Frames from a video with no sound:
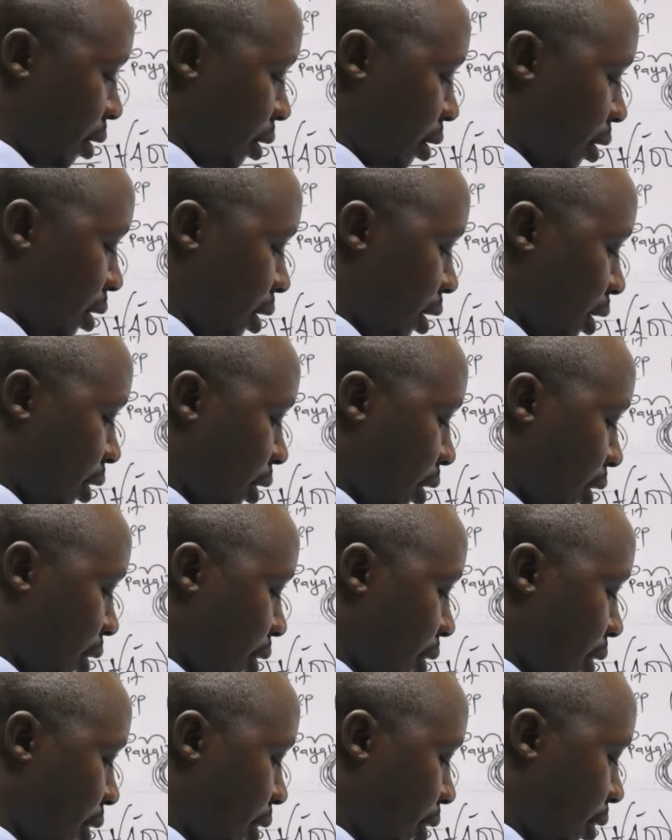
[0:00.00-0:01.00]
The net
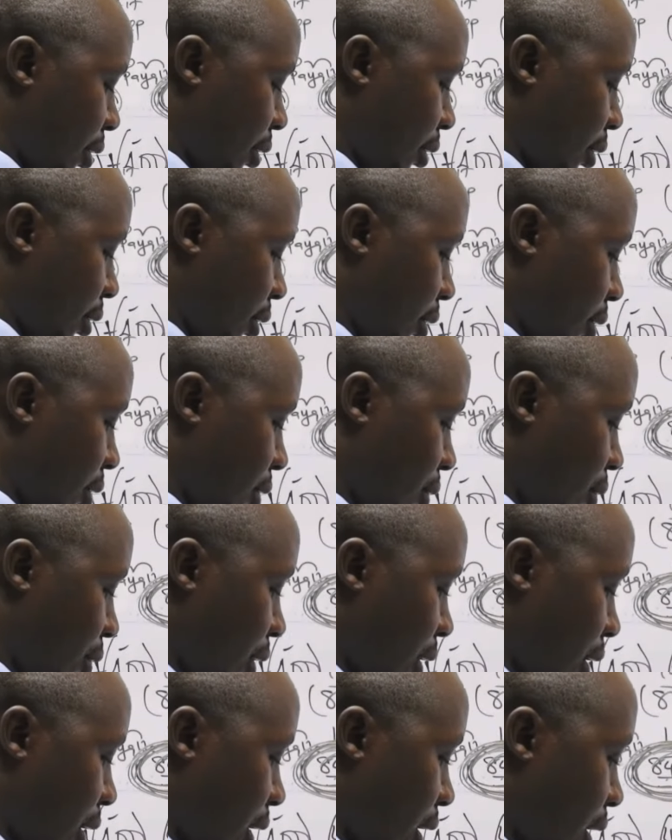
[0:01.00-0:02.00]
assets
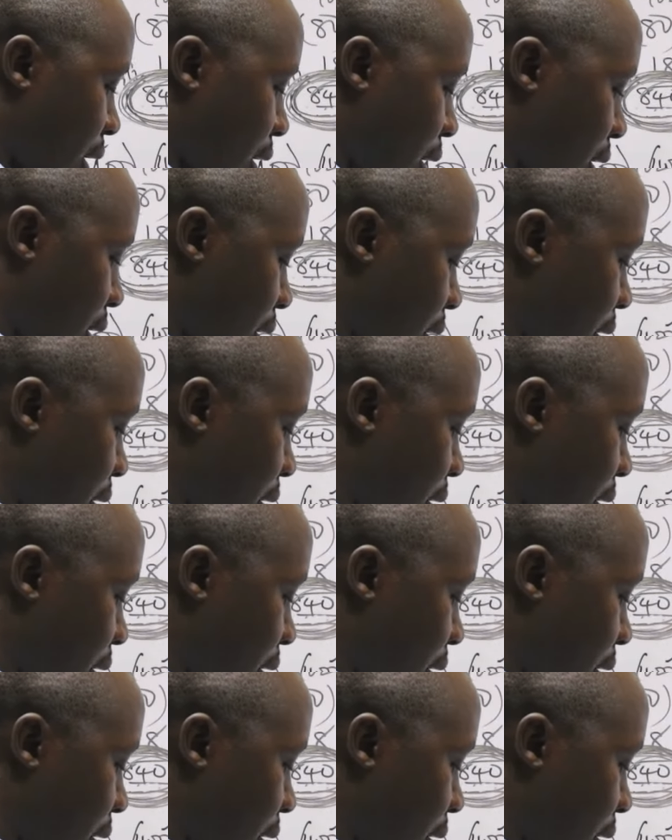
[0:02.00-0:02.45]
we add